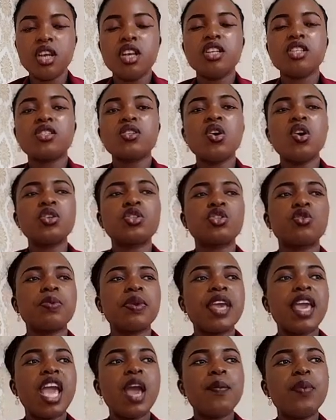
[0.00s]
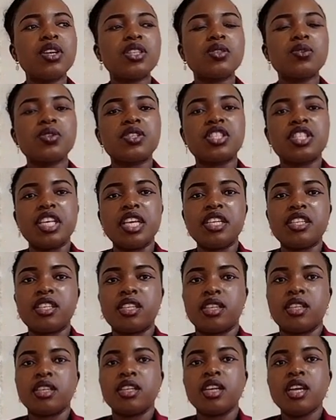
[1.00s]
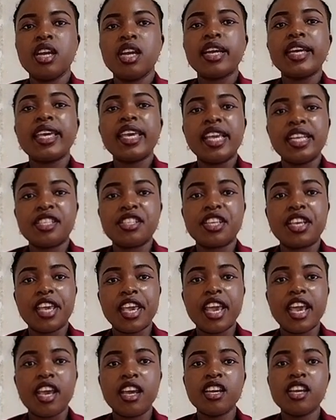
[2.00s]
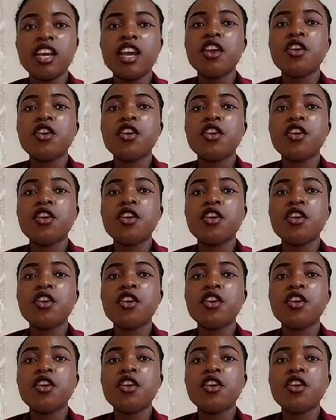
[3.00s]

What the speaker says: So to be able to teach kids here,